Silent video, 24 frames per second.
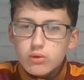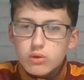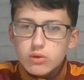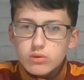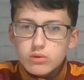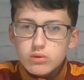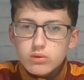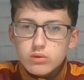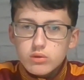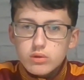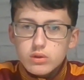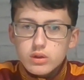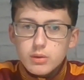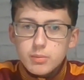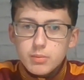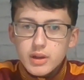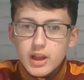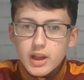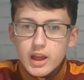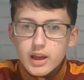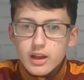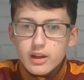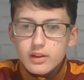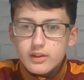the player's
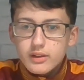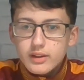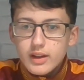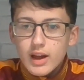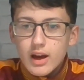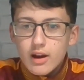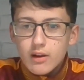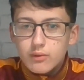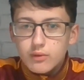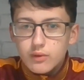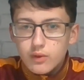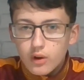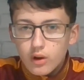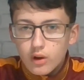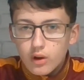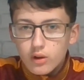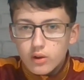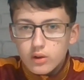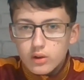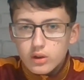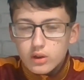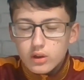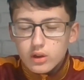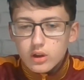down for,
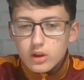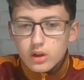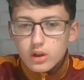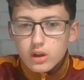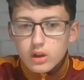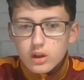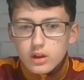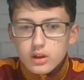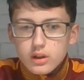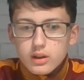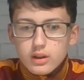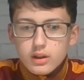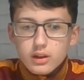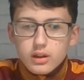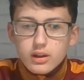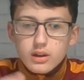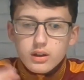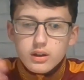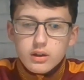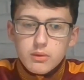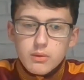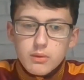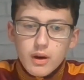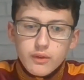you
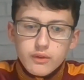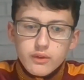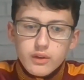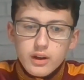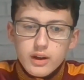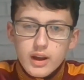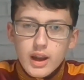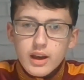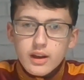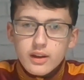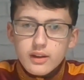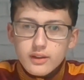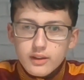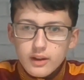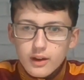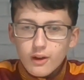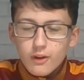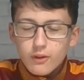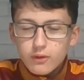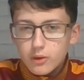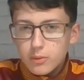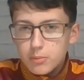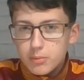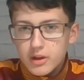have to then sit off the
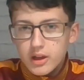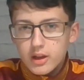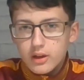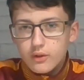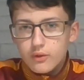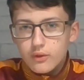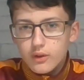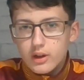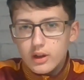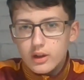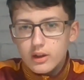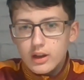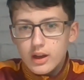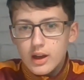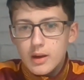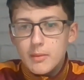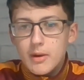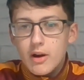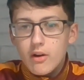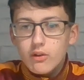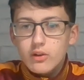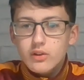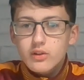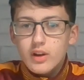pitch for the amount of
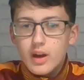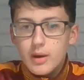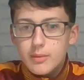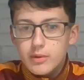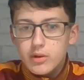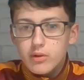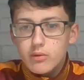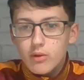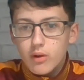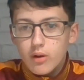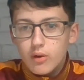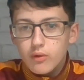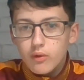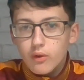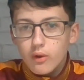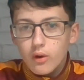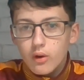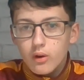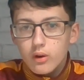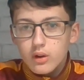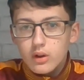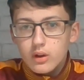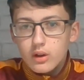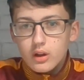time you're off for.
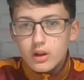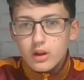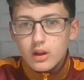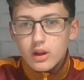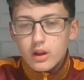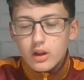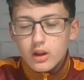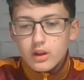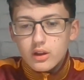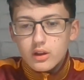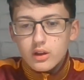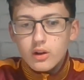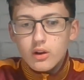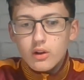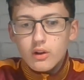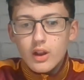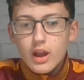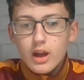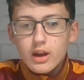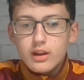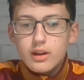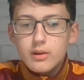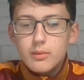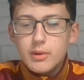Like a
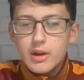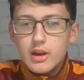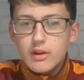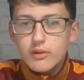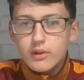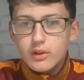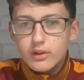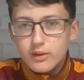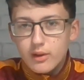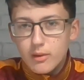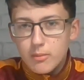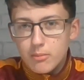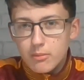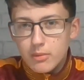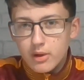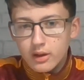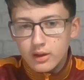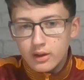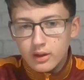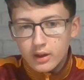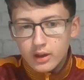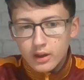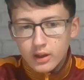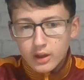bit of a sin bin,
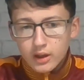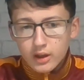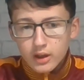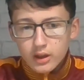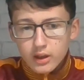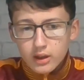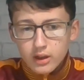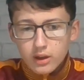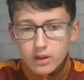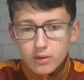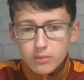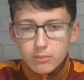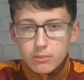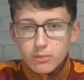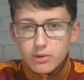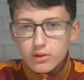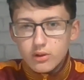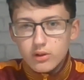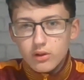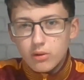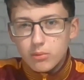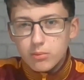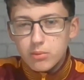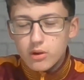but don't put
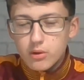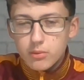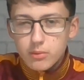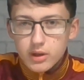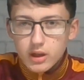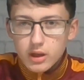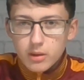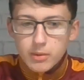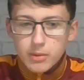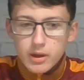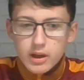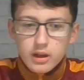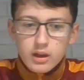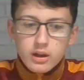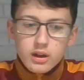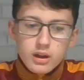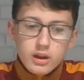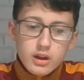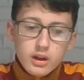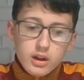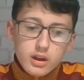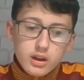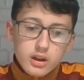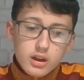them in a bin.
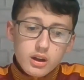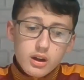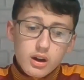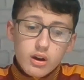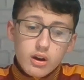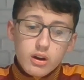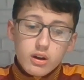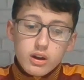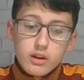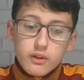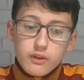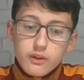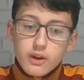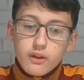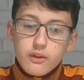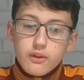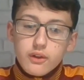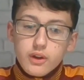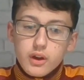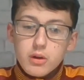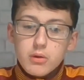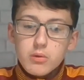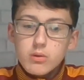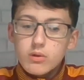If
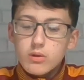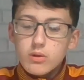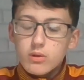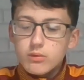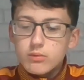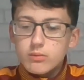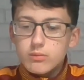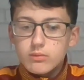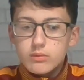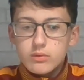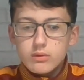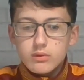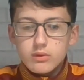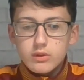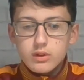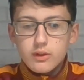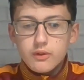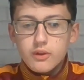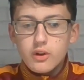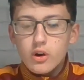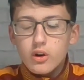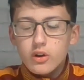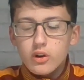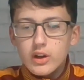you're
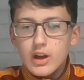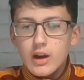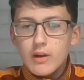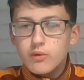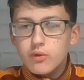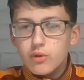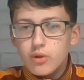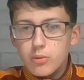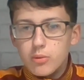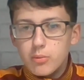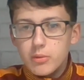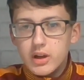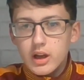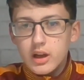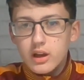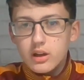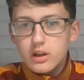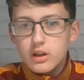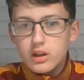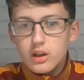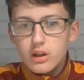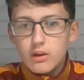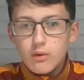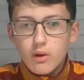down for a minute, you're
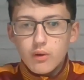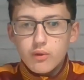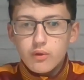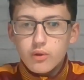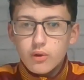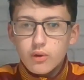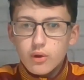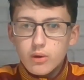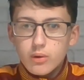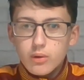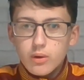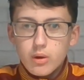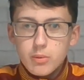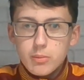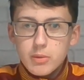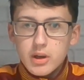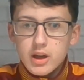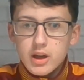off for a minute.